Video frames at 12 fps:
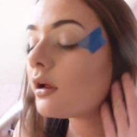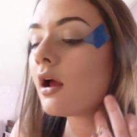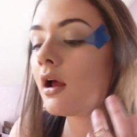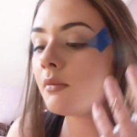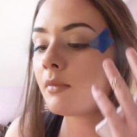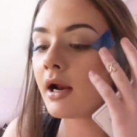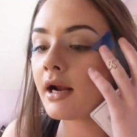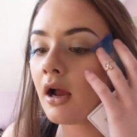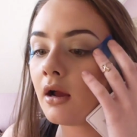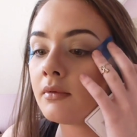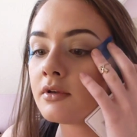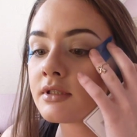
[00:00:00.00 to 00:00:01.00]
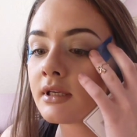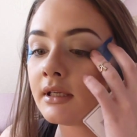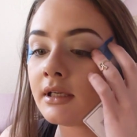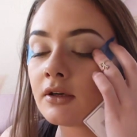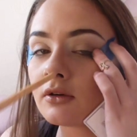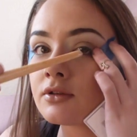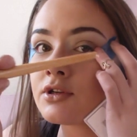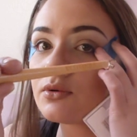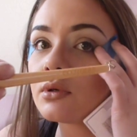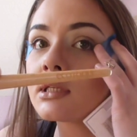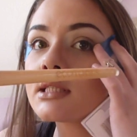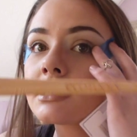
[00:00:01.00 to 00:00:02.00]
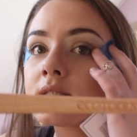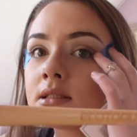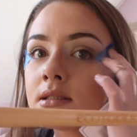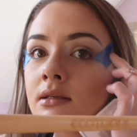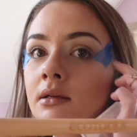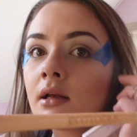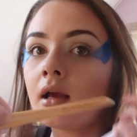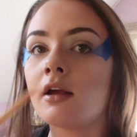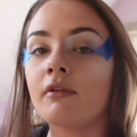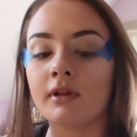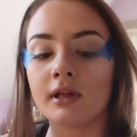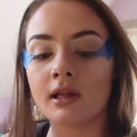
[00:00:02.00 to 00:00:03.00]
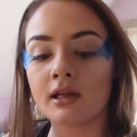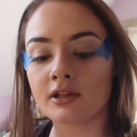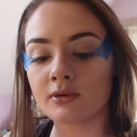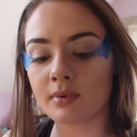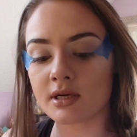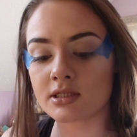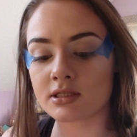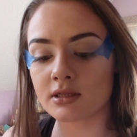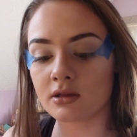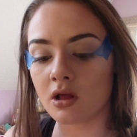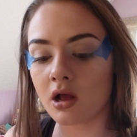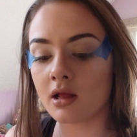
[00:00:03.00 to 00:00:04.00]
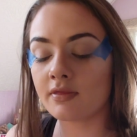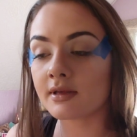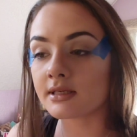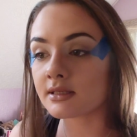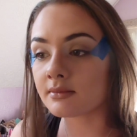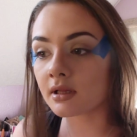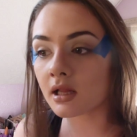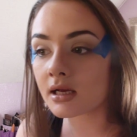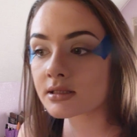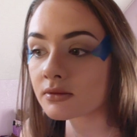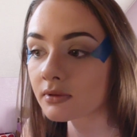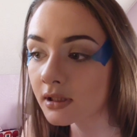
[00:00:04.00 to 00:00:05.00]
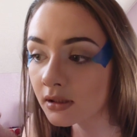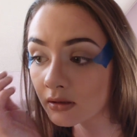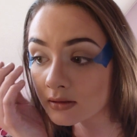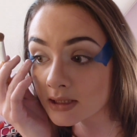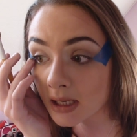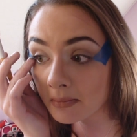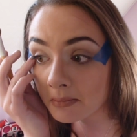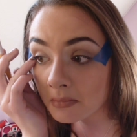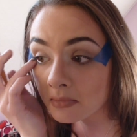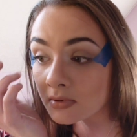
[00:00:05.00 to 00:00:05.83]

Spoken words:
Right now I'm using Eco Tools. I really like their brushes a lot. They seem to last a really long time.